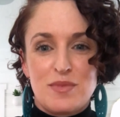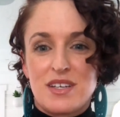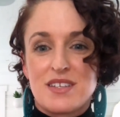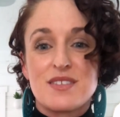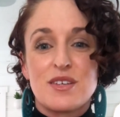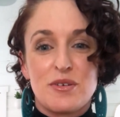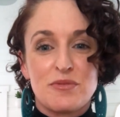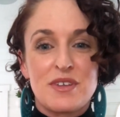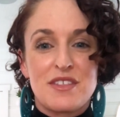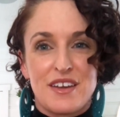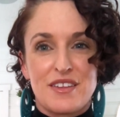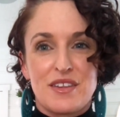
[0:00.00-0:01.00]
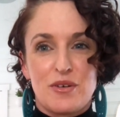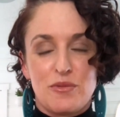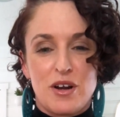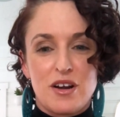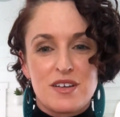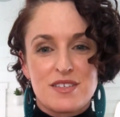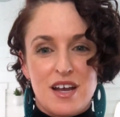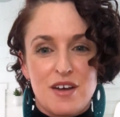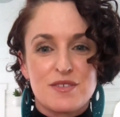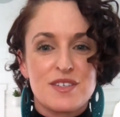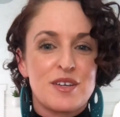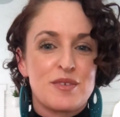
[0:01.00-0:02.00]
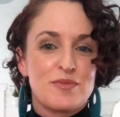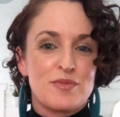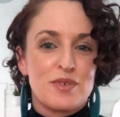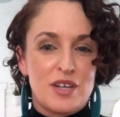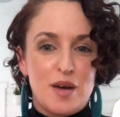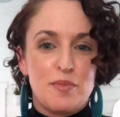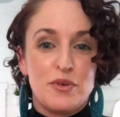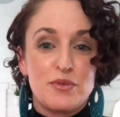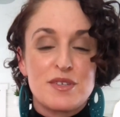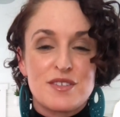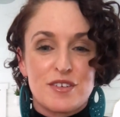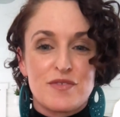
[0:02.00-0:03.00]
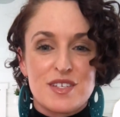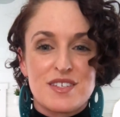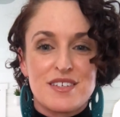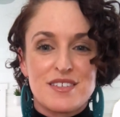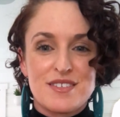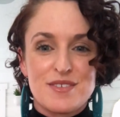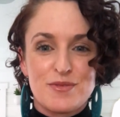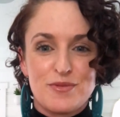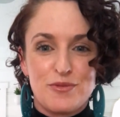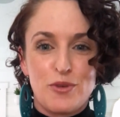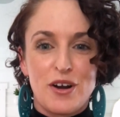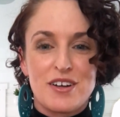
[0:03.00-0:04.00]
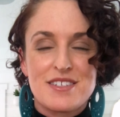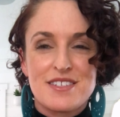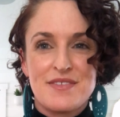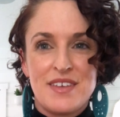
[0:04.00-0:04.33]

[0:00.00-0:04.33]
It is the only thing that works. Housing coupled with services works.